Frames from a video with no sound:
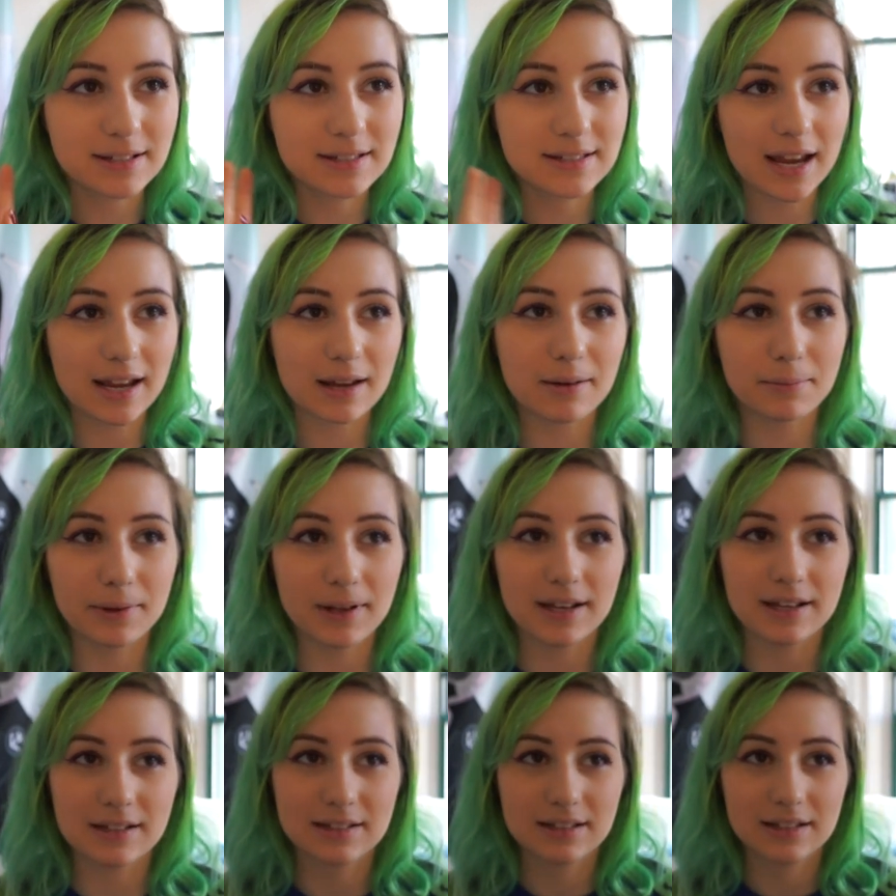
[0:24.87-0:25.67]
Second
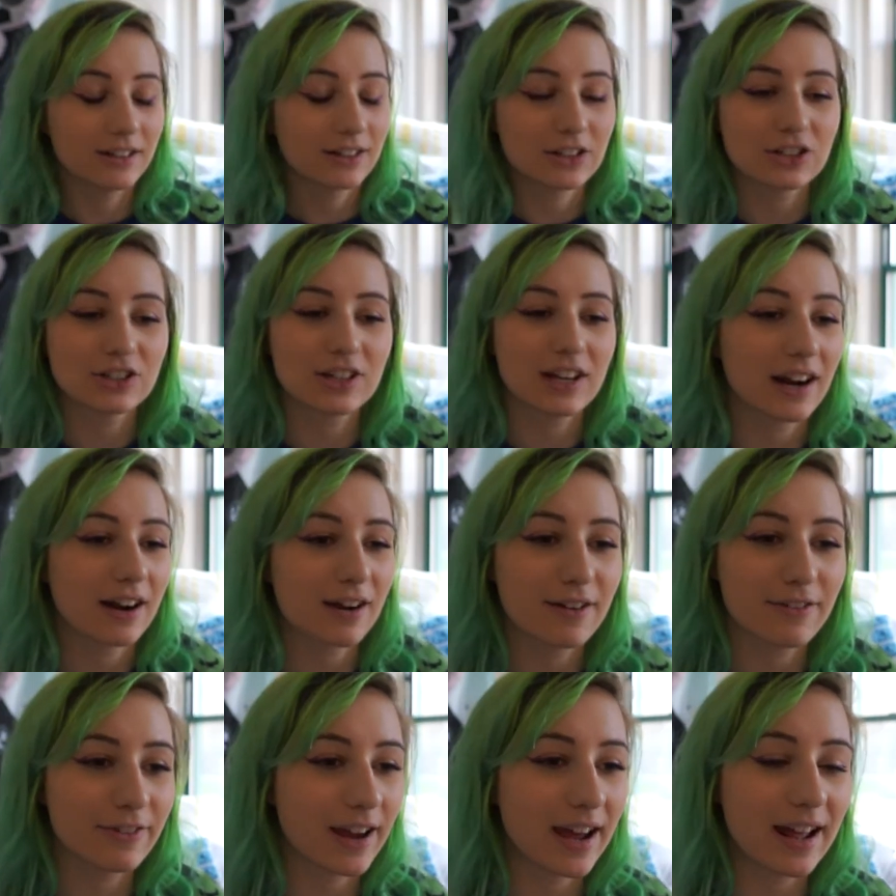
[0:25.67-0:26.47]
place, shit, I
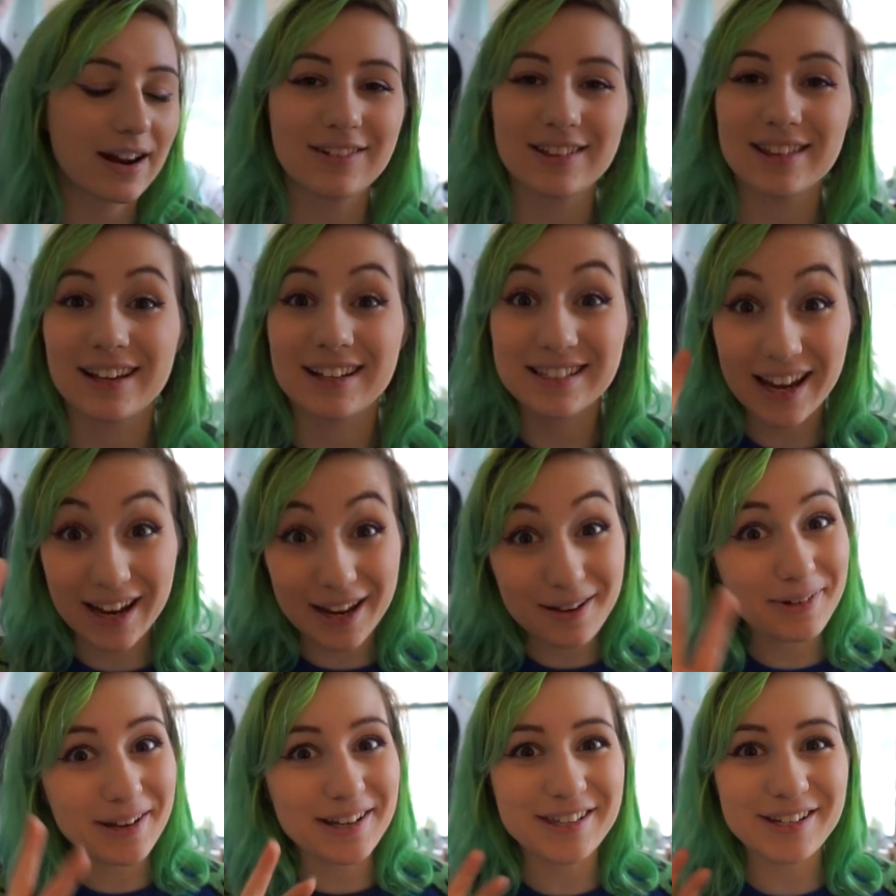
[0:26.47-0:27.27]
already forgot everything.
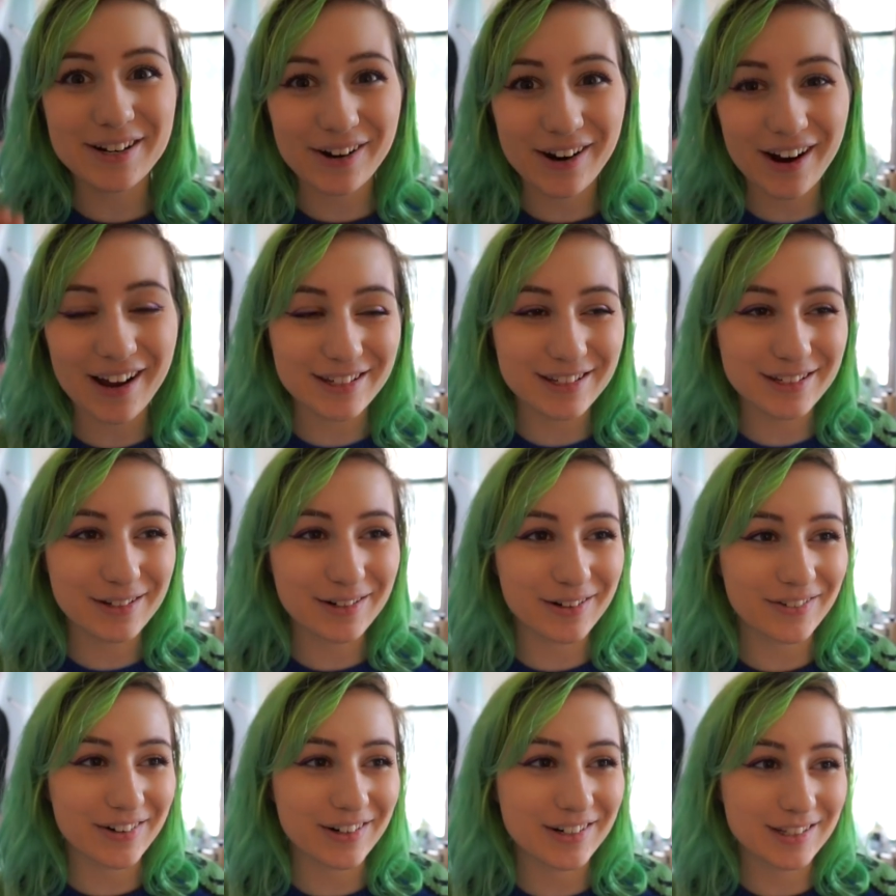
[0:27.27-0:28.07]
Second place, Across the
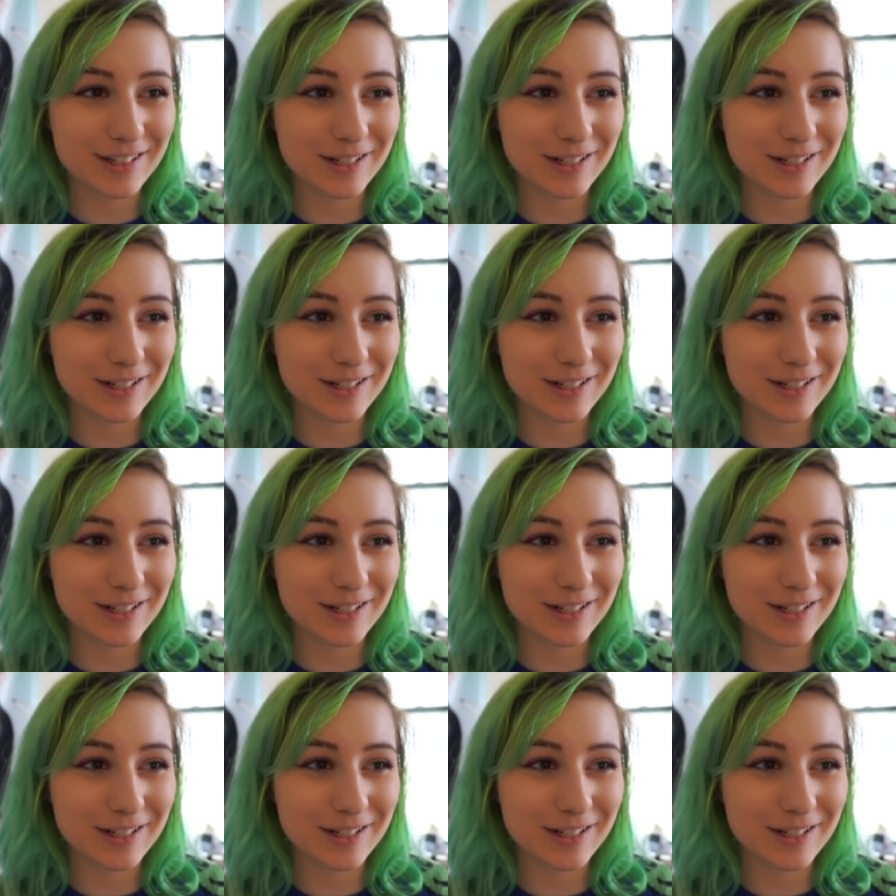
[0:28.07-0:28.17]
Universe.